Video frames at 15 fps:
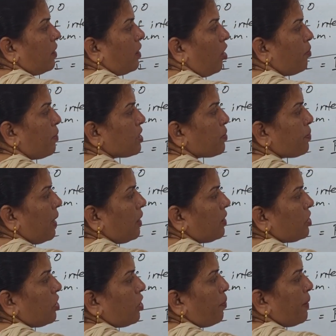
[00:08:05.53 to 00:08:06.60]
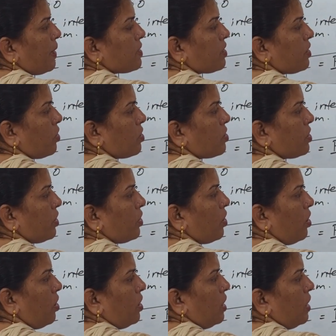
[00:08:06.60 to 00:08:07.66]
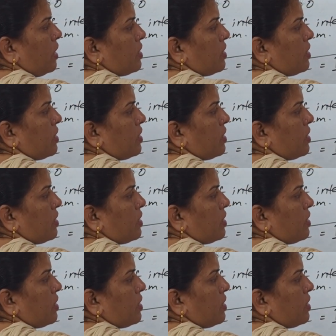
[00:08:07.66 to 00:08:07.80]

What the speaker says: How much more? 0 plus 0, 0.